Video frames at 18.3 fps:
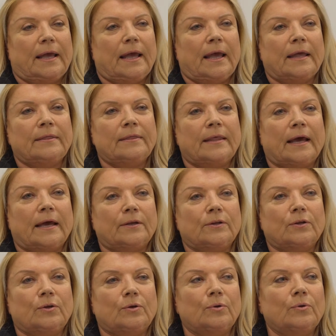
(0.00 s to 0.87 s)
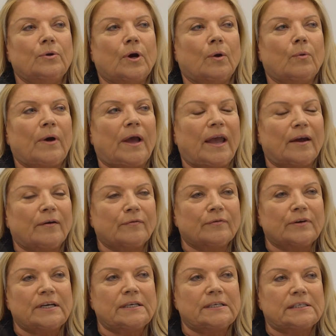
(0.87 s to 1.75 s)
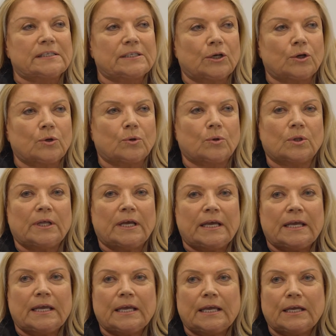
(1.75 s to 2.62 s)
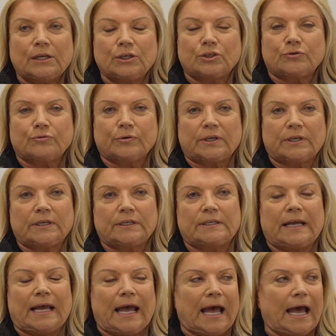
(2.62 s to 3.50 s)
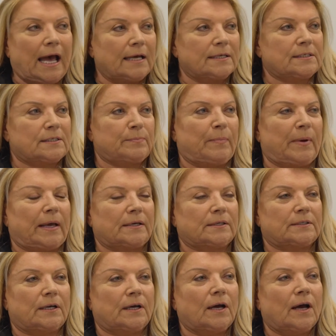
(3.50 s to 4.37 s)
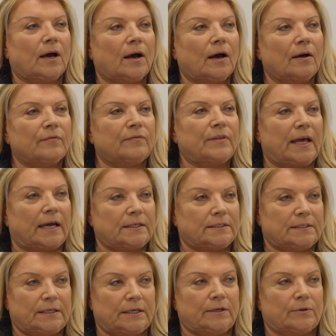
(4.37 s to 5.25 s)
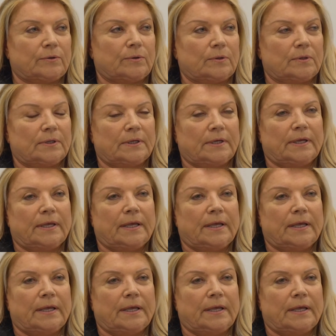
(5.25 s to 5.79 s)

and that you know every single intricate aspect of that deal.